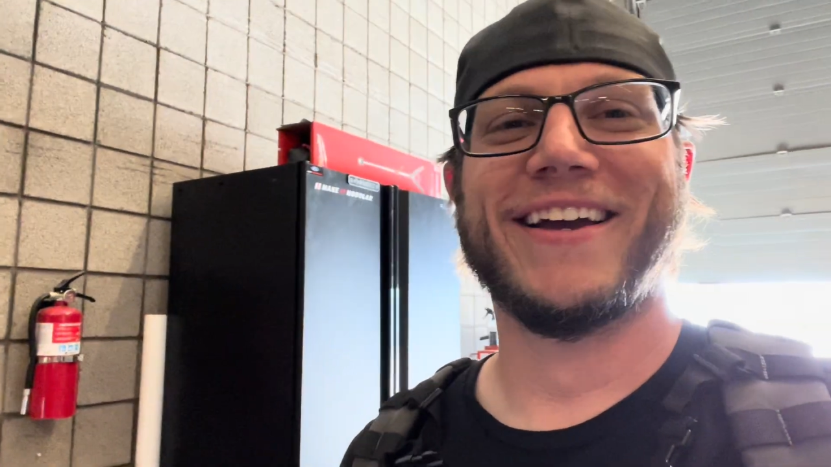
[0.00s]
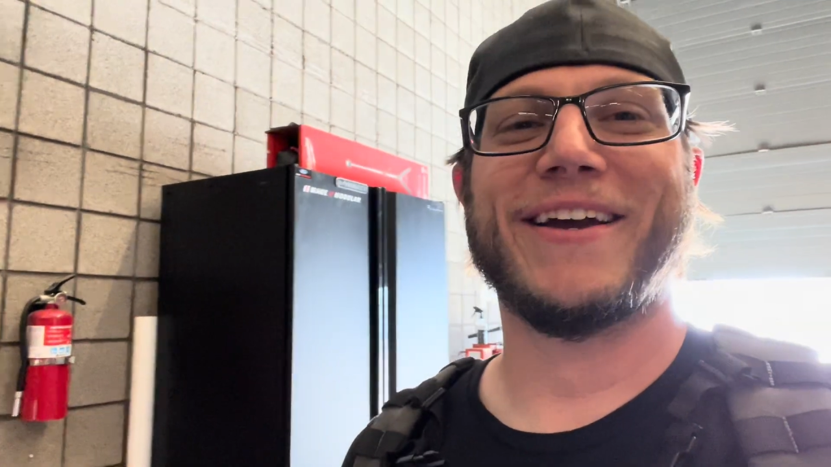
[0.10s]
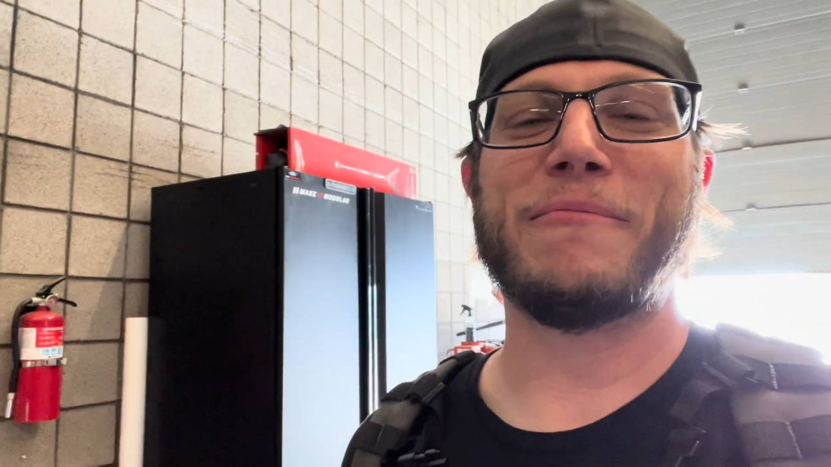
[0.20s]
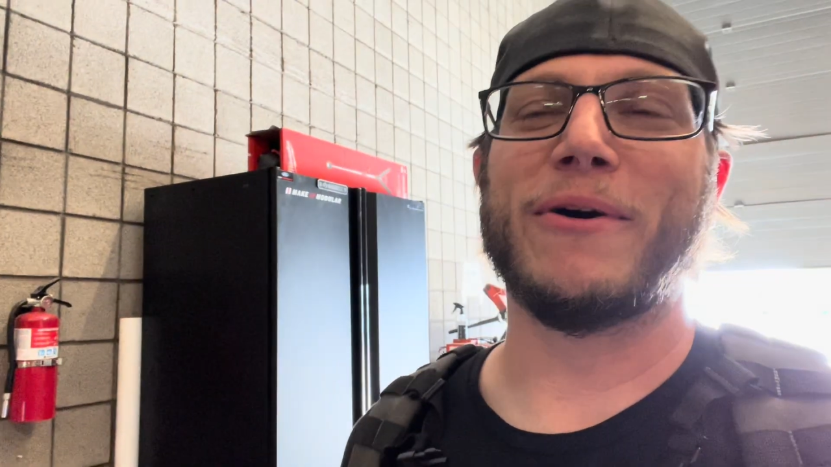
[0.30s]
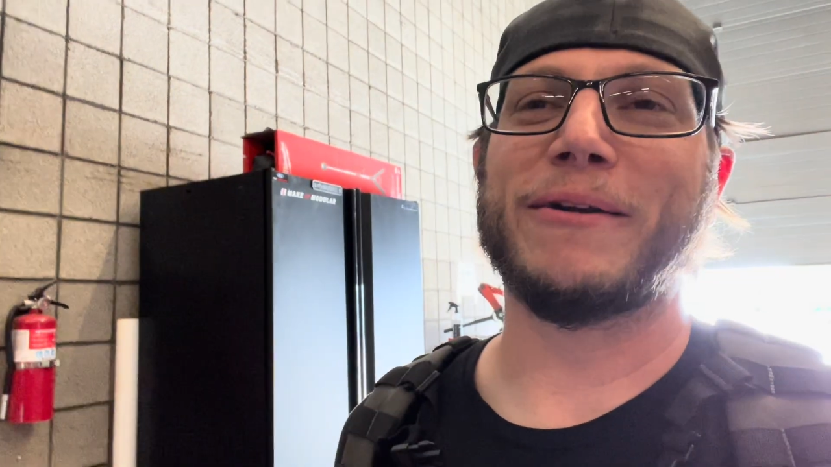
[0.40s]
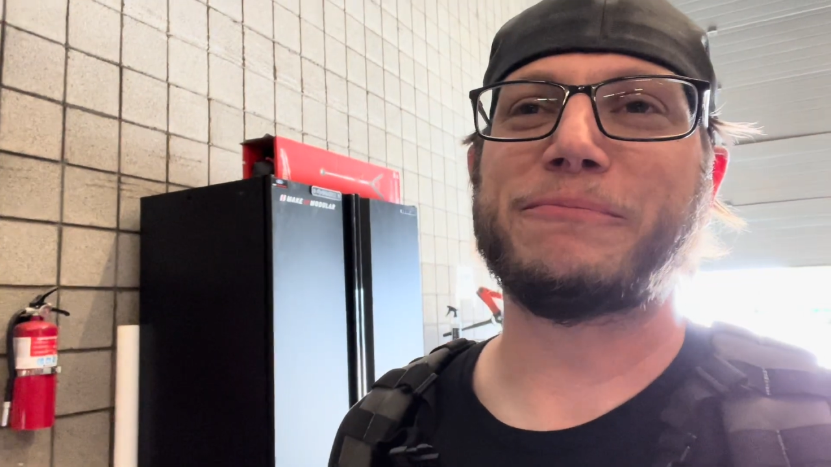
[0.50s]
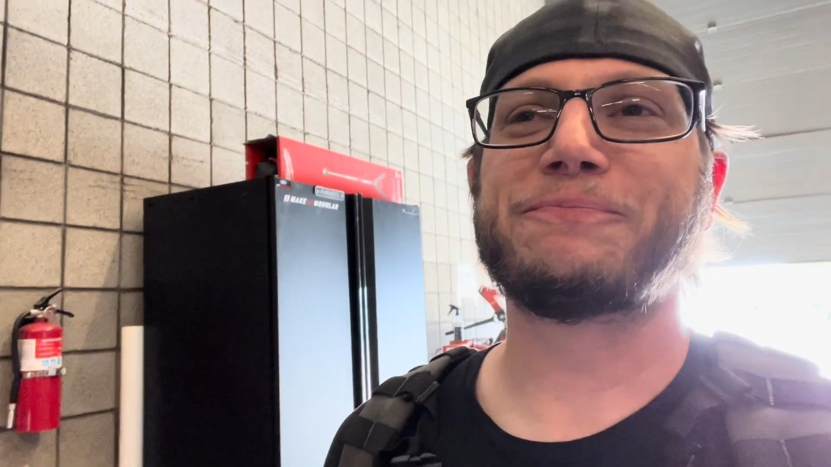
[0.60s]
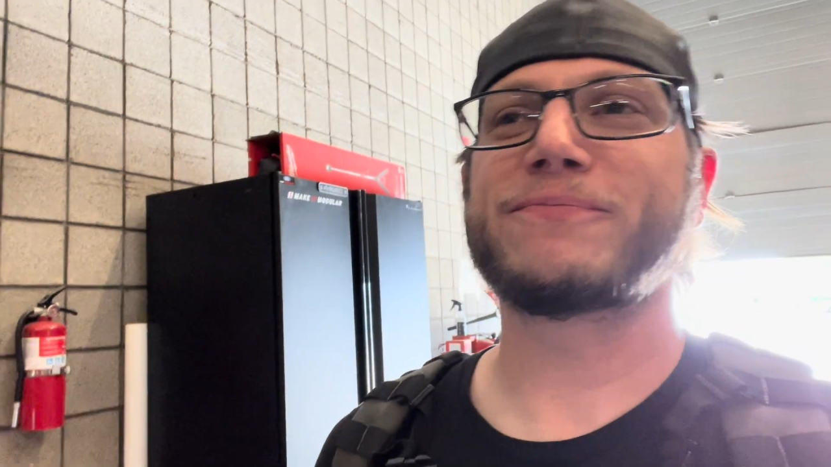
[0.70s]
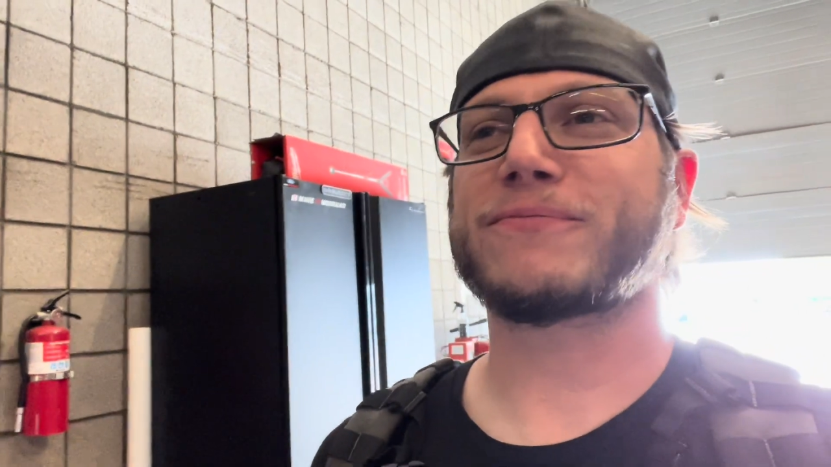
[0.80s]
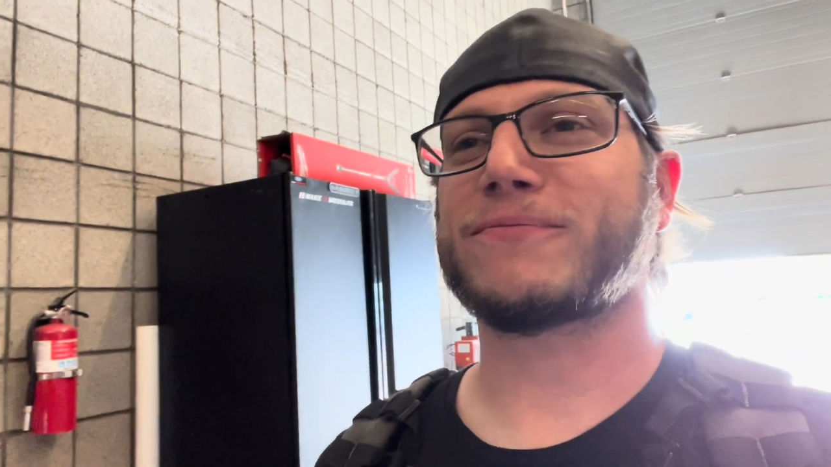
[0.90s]
But
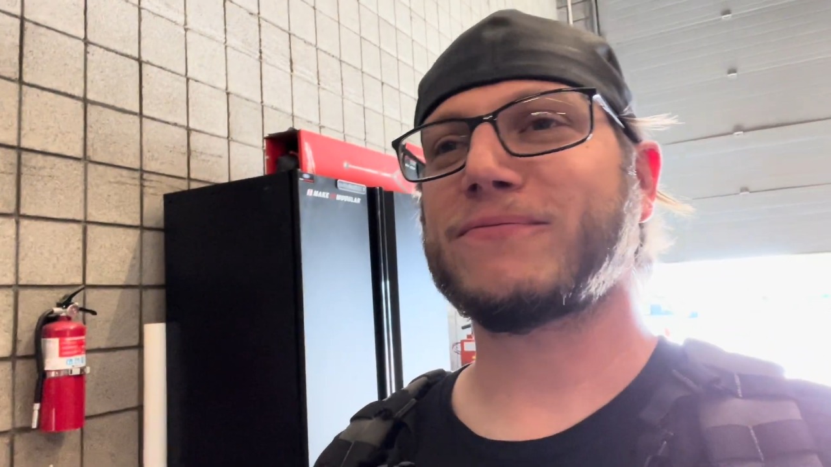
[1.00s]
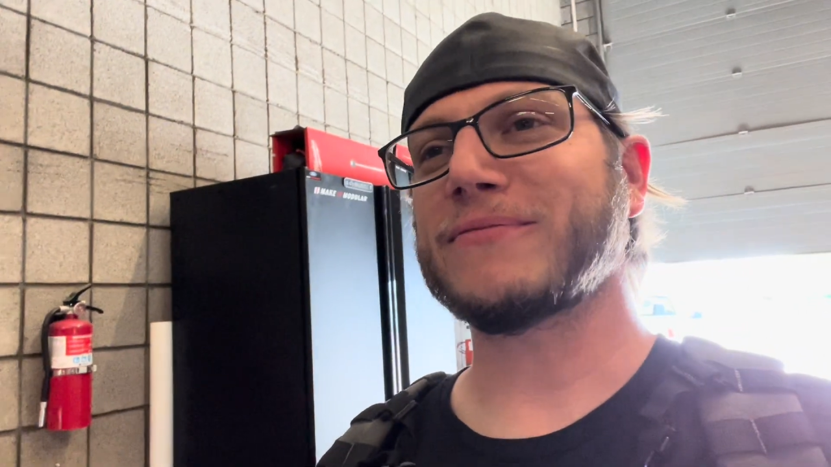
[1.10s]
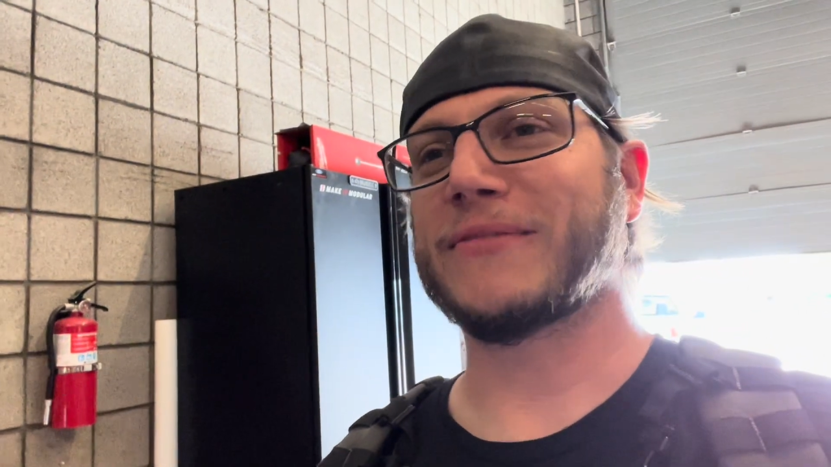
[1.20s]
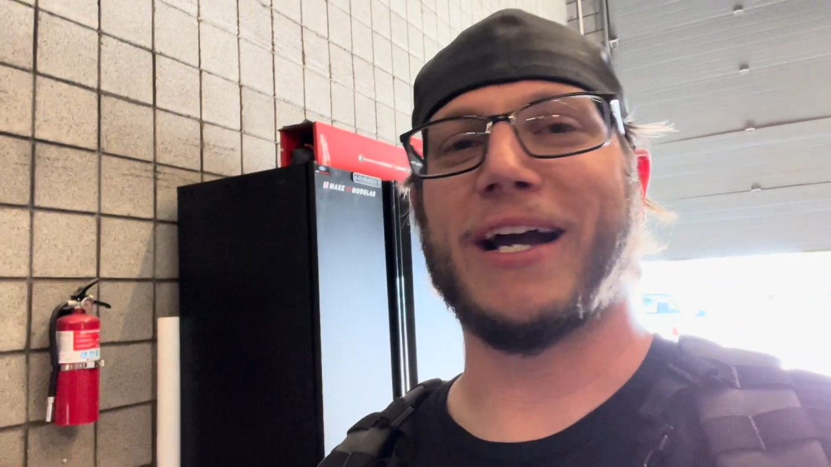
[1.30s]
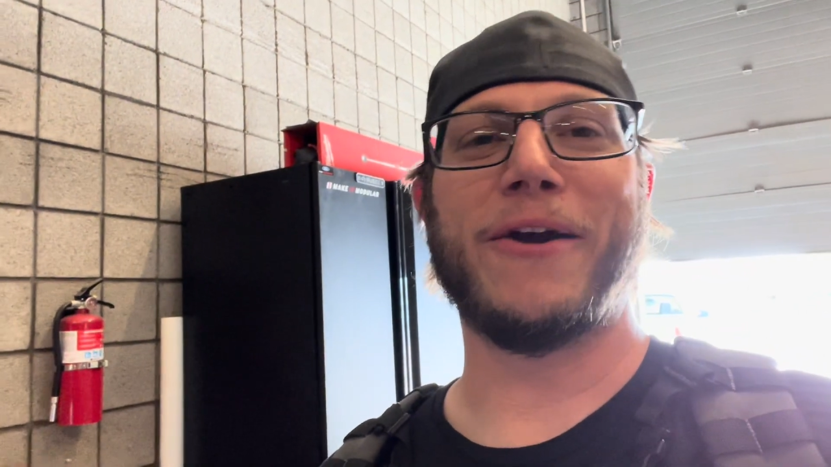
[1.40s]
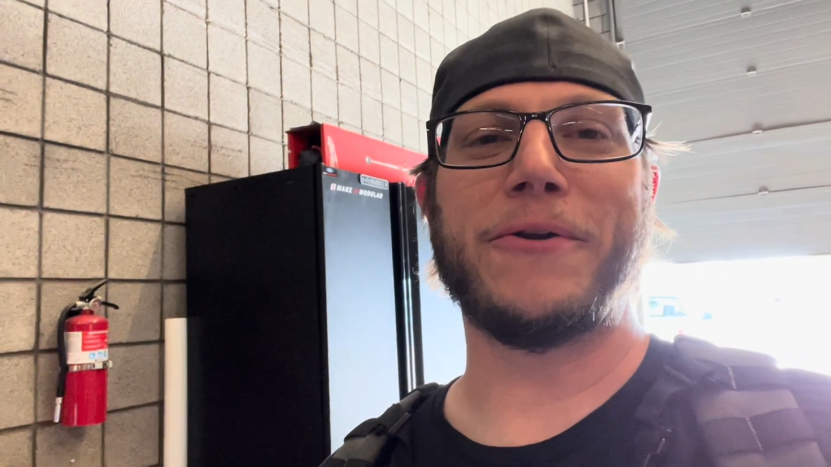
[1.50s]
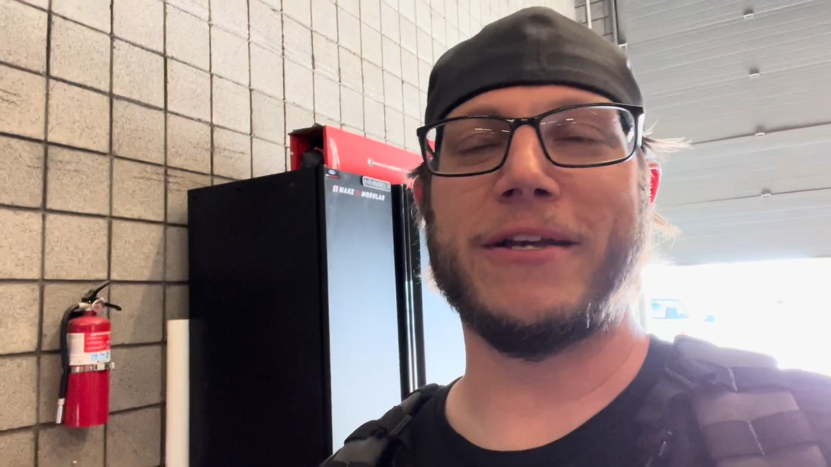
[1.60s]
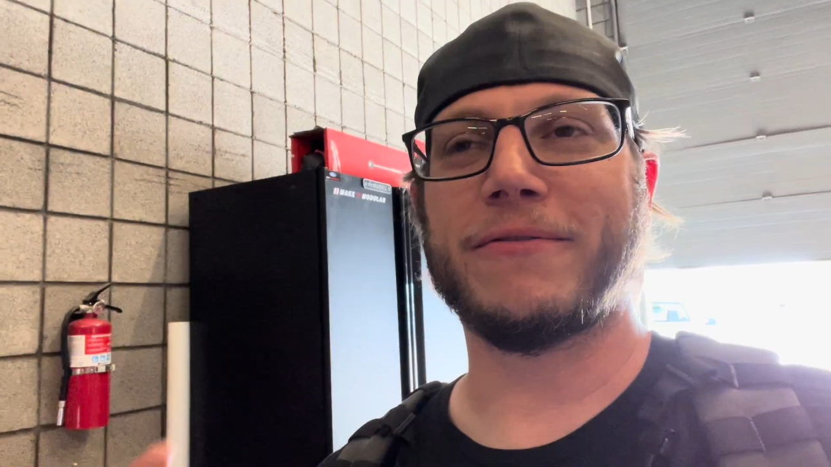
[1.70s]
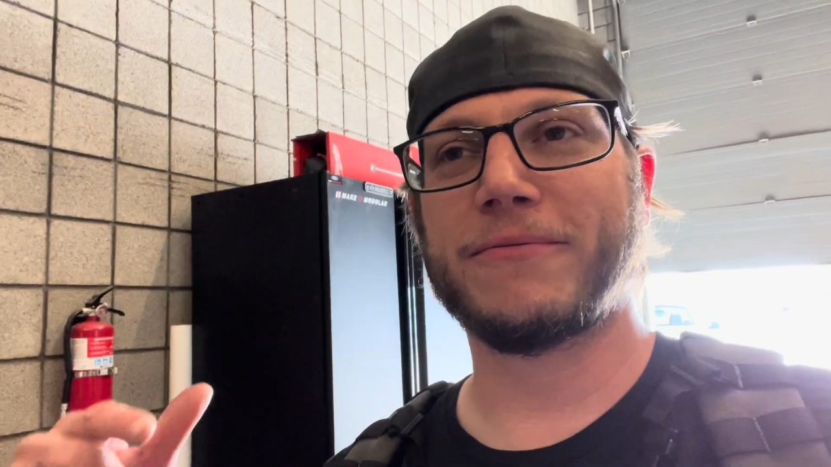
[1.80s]
Coyote,